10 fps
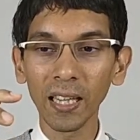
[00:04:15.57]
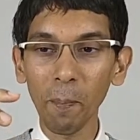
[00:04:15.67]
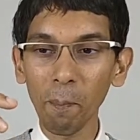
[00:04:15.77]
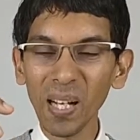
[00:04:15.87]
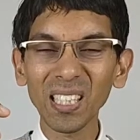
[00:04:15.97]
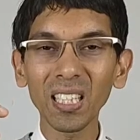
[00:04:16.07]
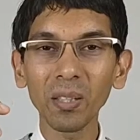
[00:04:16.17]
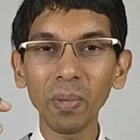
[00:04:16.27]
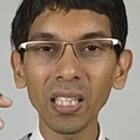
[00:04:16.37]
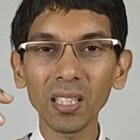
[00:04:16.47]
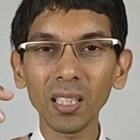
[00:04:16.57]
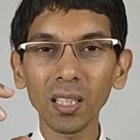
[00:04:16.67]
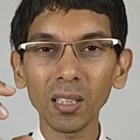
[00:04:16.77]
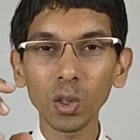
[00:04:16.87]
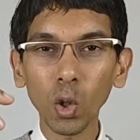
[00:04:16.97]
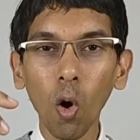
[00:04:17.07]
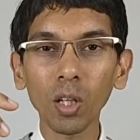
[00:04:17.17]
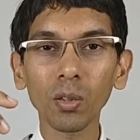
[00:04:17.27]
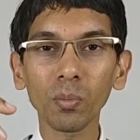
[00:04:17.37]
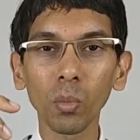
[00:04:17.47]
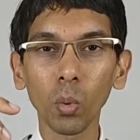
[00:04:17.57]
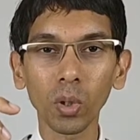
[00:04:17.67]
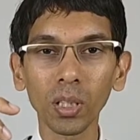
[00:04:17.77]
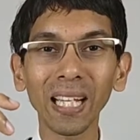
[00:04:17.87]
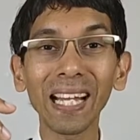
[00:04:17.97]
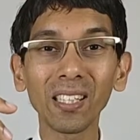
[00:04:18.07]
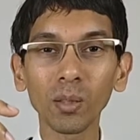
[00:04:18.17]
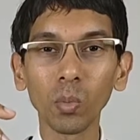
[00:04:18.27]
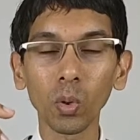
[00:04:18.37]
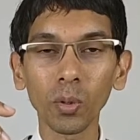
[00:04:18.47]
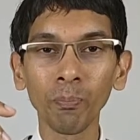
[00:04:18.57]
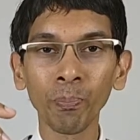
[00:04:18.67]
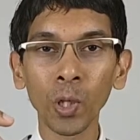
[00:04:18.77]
the muscle remains in a taut mode, tighter mode.